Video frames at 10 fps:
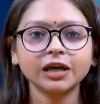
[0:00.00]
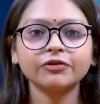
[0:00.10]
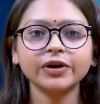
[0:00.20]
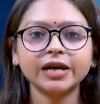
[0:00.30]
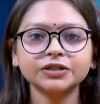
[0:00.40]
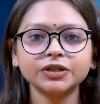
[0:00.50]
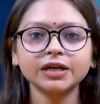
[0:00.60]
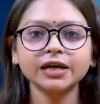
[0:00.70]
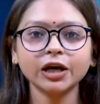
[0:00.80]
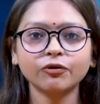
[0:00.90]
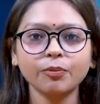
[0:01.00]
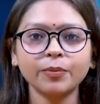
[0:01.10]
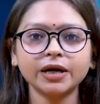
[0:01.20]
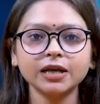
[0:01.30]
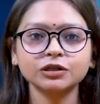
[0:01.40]
If electrical
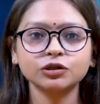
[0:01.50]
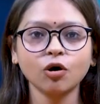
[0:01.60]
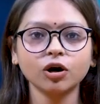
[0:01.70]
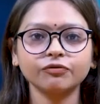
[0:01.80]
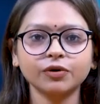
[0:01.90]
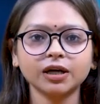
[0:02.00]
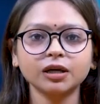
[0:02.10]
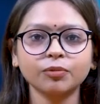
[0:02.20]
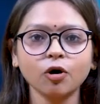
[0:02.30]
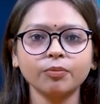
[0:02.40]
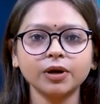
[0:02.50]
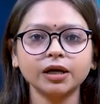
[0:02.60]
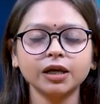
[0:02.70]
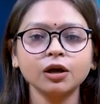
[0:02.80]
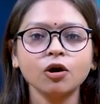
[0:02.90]
equipment is not working
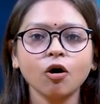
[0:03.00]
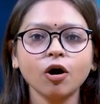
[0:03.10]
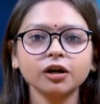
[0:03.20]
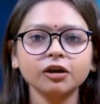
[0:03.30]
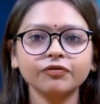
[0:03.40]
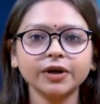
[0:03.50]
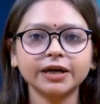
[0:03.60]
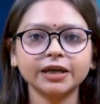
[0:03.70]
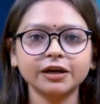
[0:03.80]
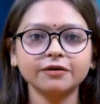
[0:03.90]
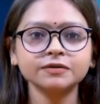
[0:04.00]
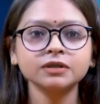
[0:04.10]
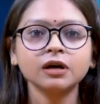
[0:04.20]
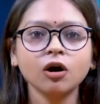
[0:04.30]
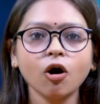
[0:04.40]
properly or if it gives
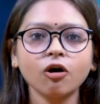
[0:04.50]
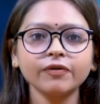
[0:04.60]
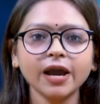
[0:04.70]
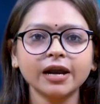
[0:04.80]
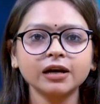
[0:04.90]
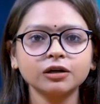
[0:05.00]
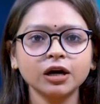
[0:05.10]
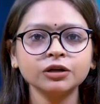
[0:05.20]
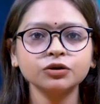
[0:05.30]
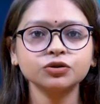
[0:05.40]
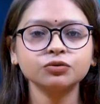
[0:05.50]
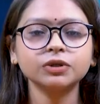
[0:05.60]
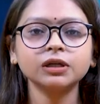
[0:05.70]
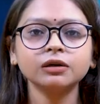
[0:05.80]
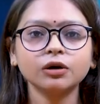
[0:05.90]
off an
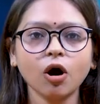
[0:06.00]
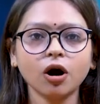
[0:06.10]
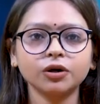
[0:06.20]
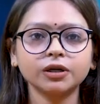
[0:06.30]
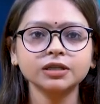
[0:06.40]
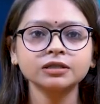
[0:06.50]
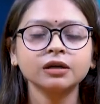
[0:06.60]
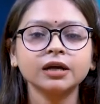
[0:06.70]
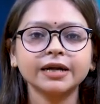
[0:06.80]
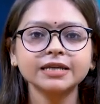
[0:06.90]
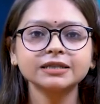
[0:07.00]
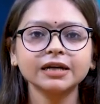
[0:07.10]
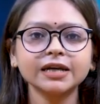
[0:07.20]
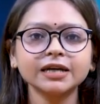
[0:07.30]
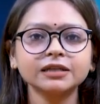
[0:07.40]
unusual odors,
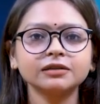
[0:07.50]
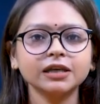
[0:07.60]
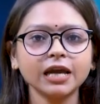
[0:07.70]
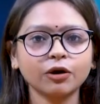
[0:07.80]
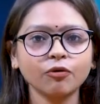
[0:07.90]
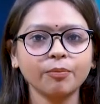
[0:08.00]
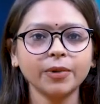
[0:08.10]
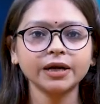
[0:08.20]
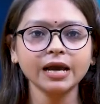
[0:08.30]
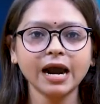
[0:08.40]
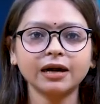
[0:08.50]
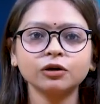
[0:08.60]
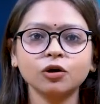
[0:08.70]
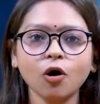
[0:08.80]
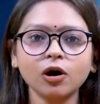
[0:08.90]
disconnect the equipment and
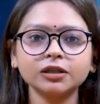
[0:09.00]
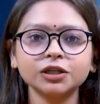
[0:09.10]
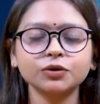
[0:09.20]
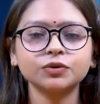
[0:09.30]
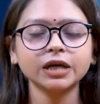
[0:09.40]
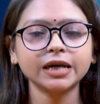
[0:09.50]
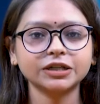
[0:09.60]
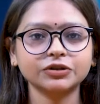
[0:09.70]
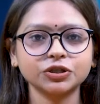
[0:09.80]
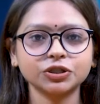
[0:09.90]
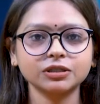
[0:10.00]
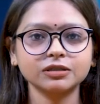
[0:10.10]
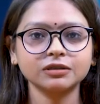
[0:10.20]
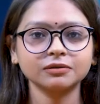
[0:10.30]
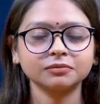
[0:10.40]
call the duty electricians.